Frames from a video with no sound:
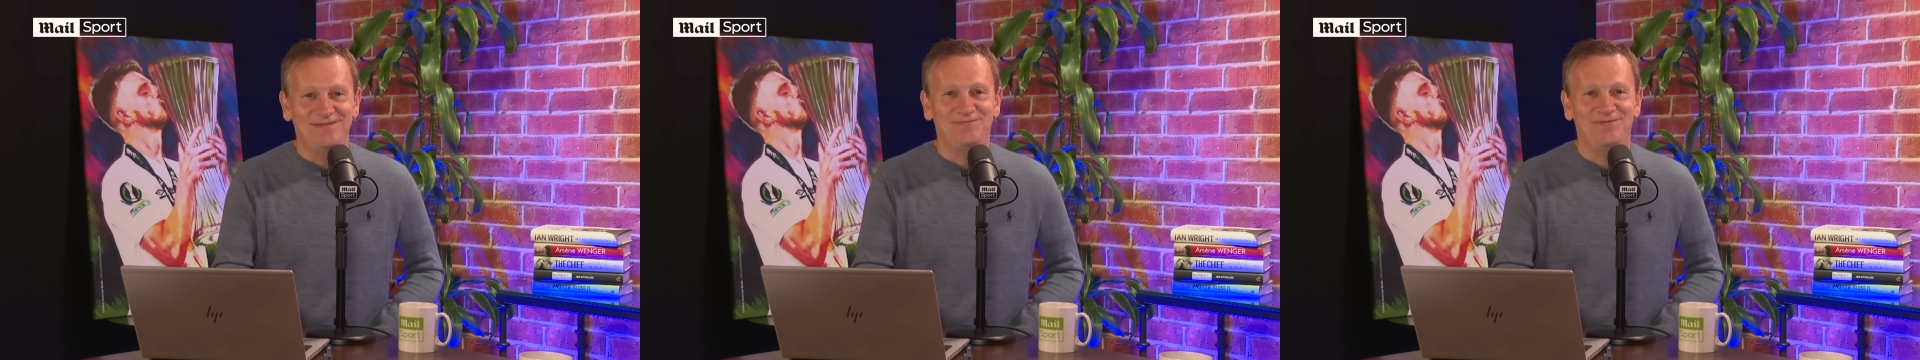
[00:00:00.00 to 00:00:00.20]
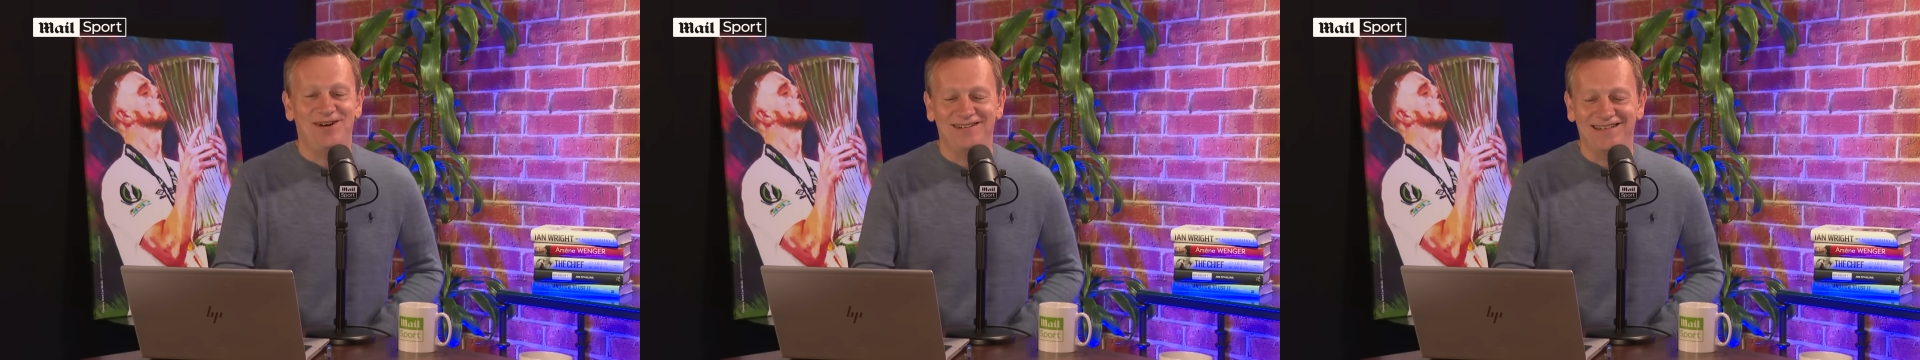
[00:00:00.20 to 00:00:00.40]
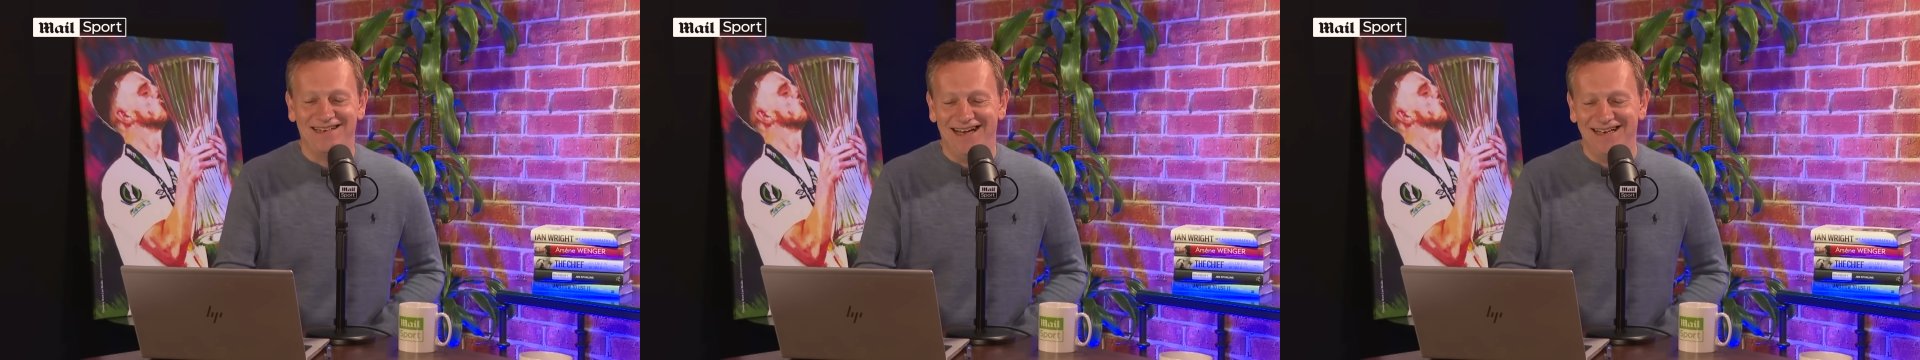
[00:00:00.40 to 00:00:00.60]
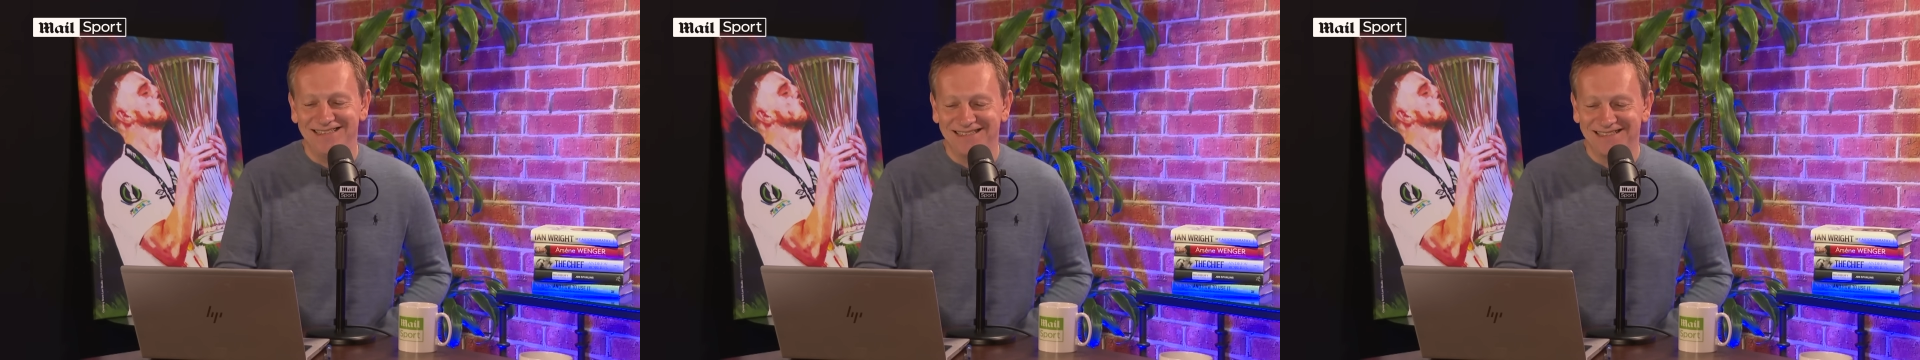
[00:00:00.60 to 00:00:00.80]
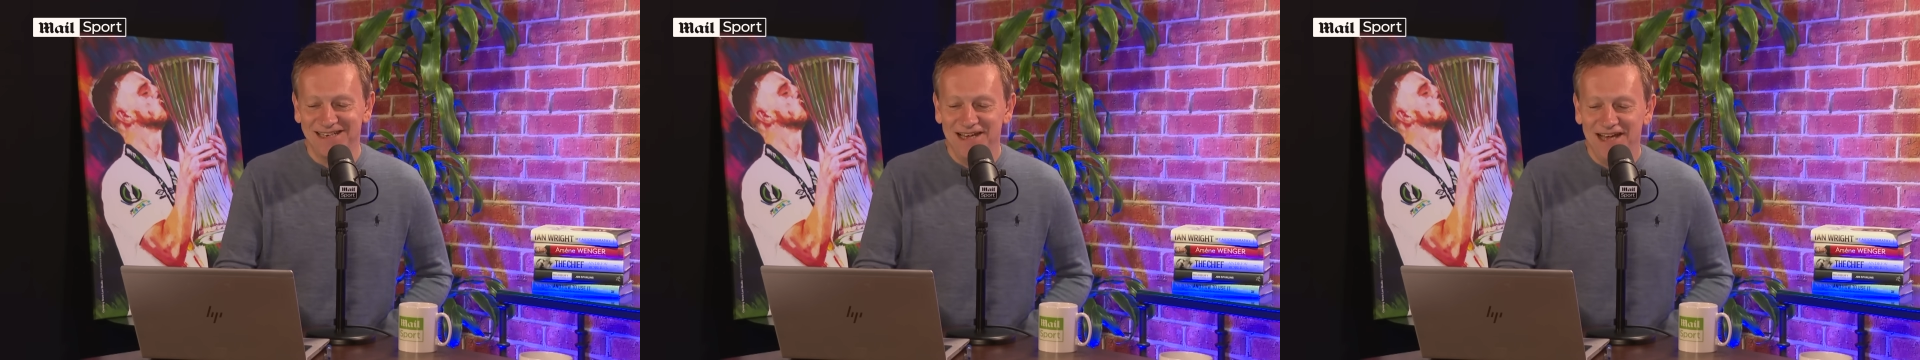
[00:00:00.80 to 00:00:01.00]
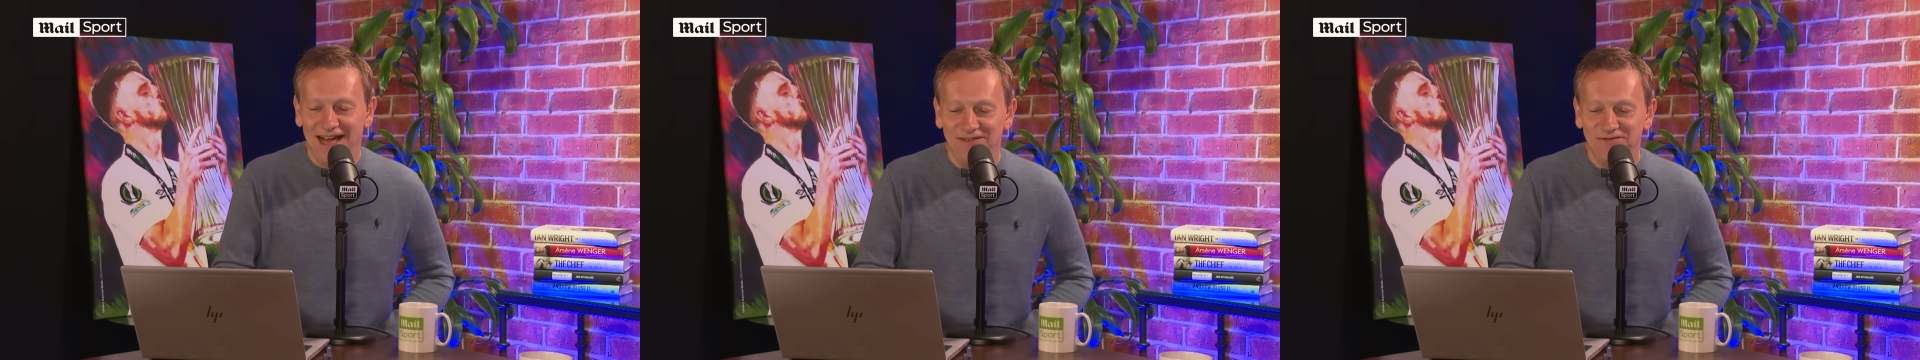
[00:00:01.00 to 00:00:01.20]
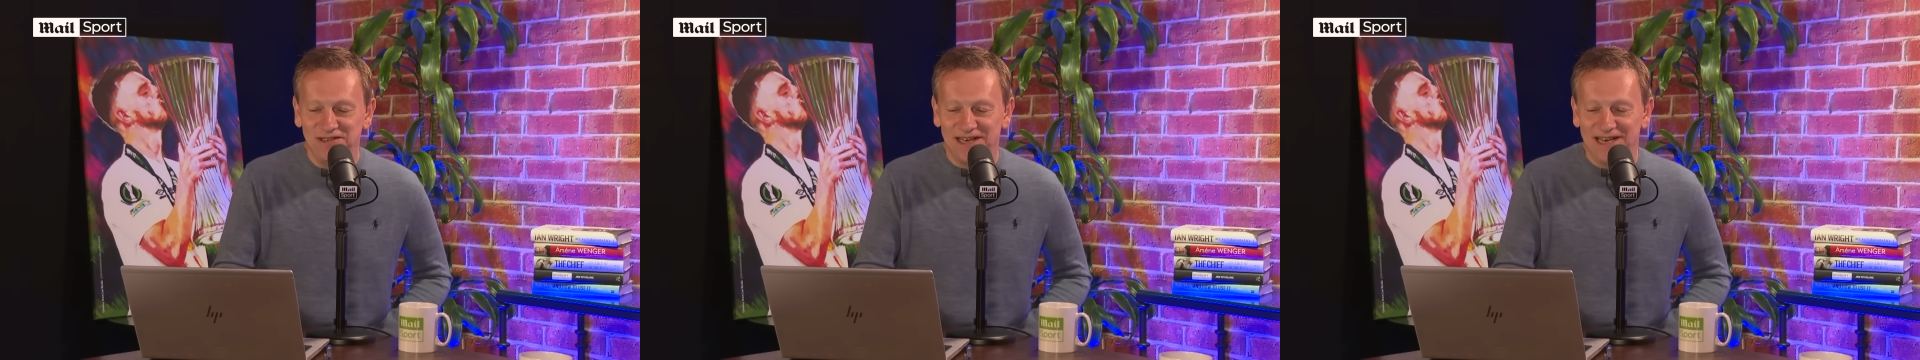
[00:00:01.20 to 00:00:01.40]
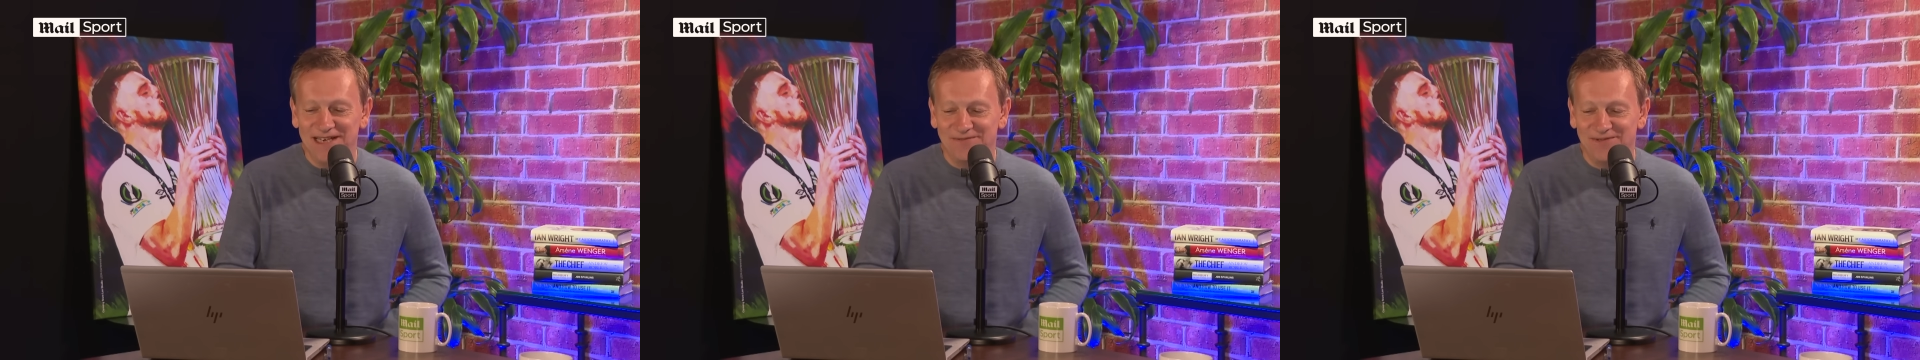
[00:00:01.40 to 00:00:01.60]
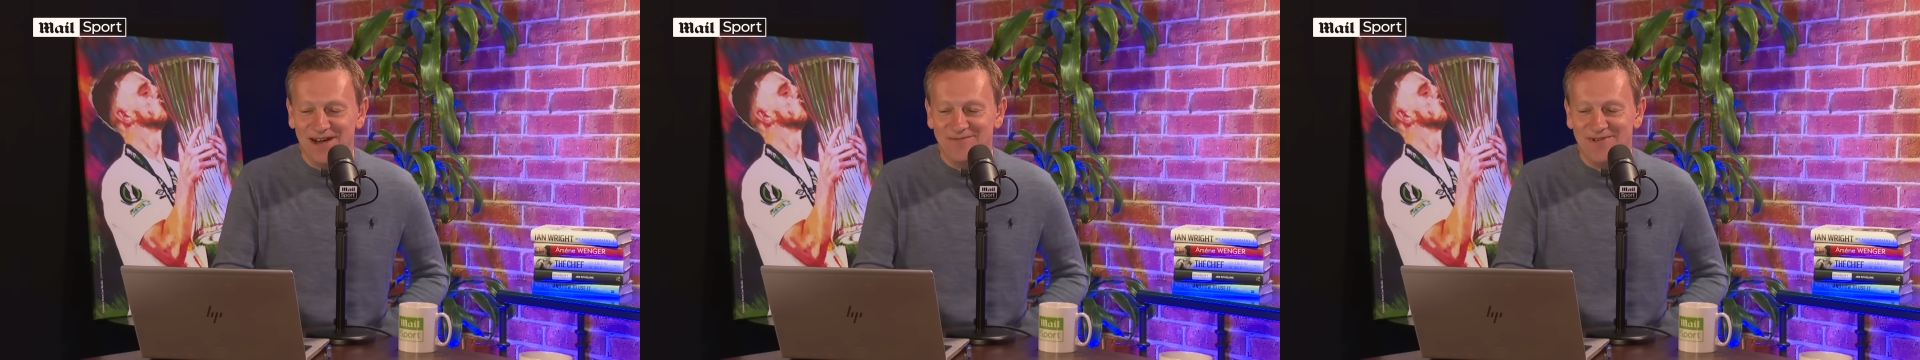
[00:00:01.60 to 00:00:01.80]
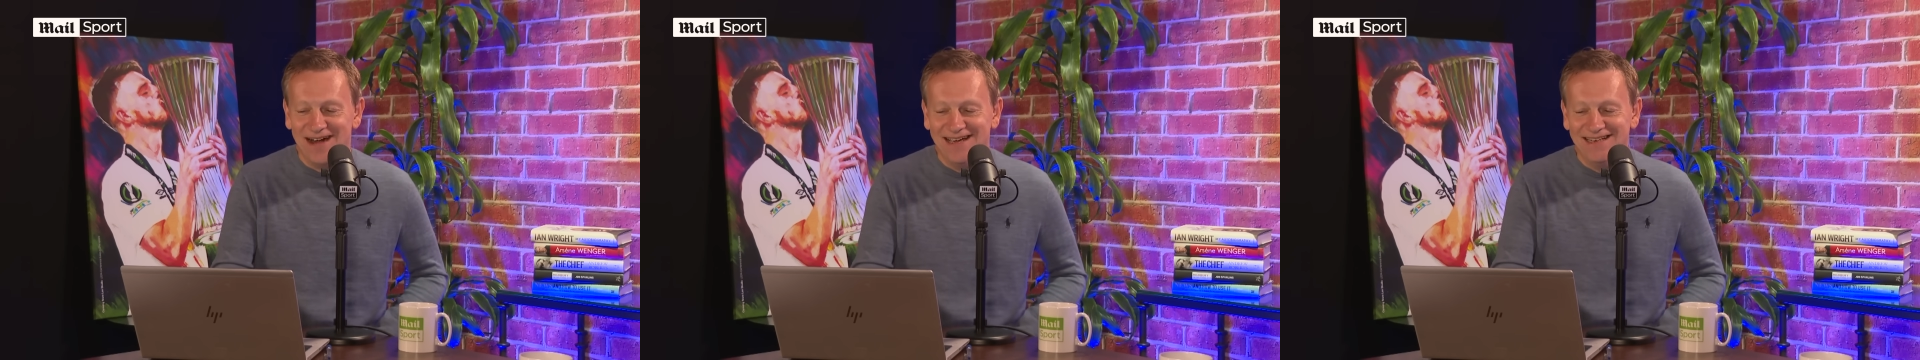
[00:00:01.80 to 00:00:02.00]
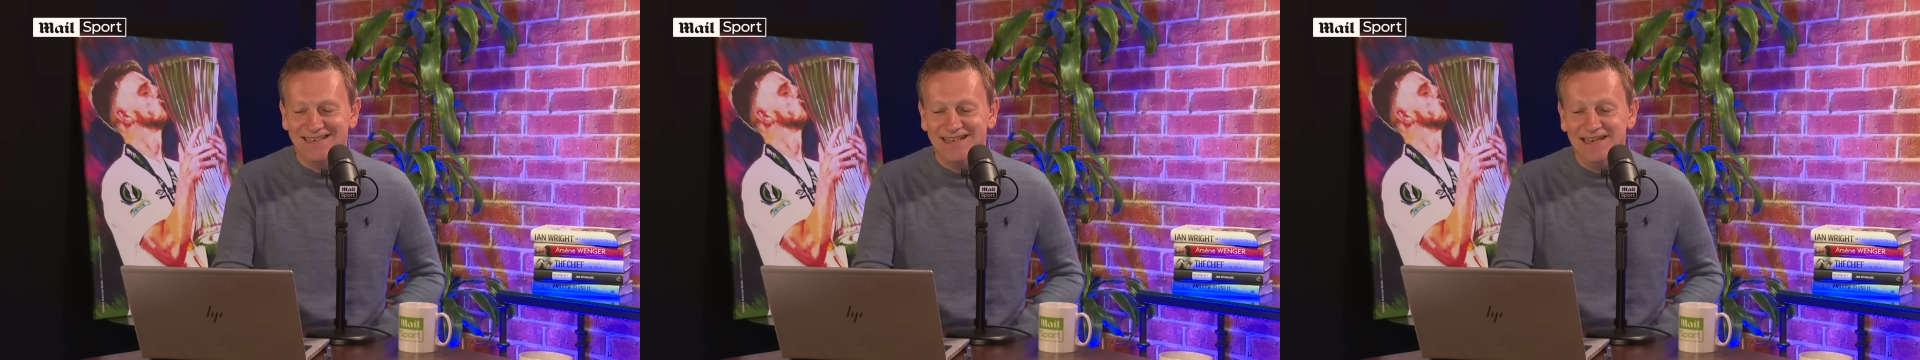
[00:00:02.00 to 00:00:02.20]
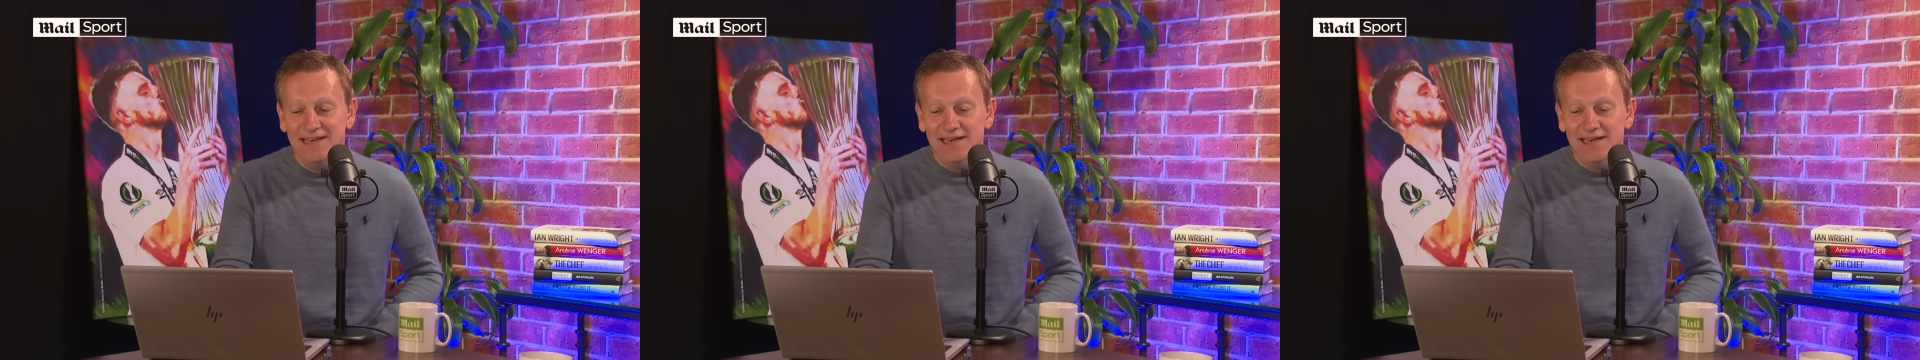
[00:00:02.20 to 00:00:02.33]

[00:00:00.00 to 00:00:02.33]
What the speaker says: podcasts, I've changed my mind.